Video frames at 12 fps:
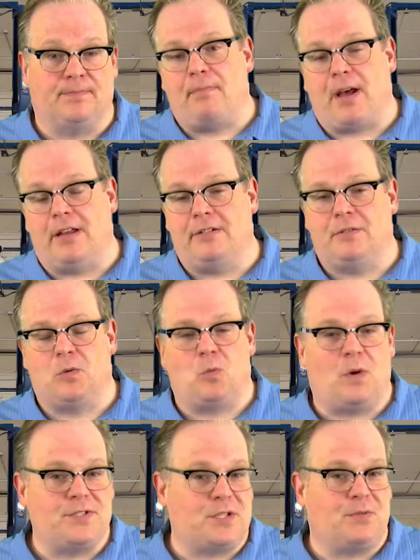But
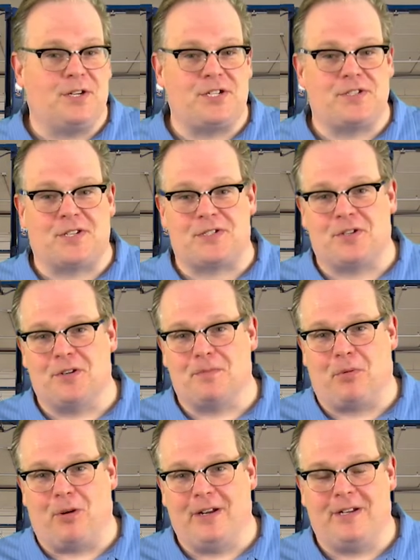once it reaches a certain
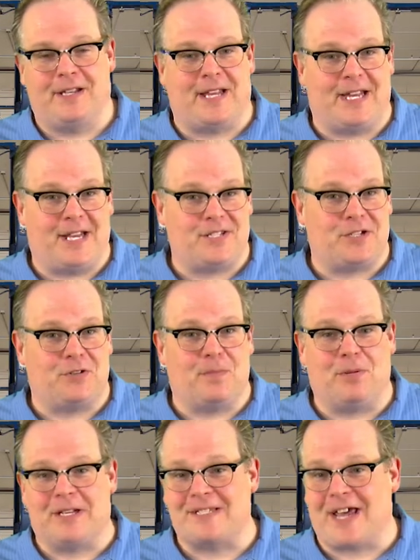point and that AC
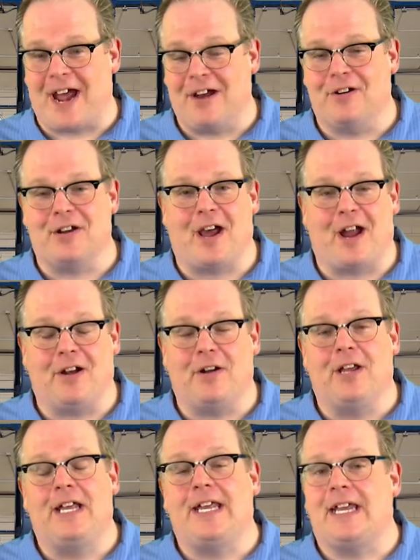ripple gets higher and
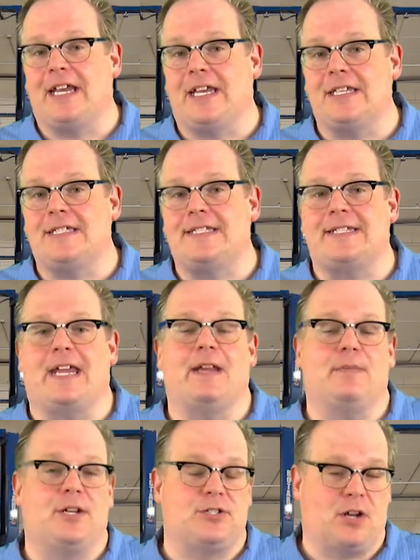higher, it can
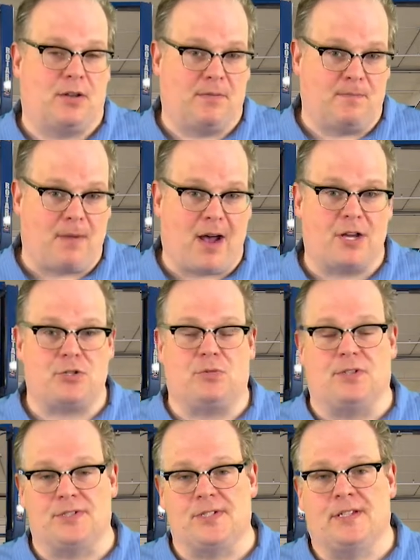damage
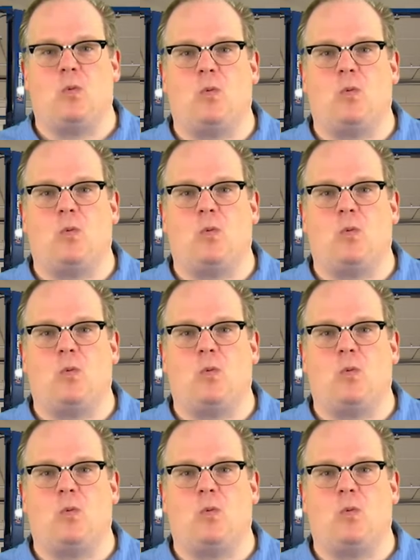modules.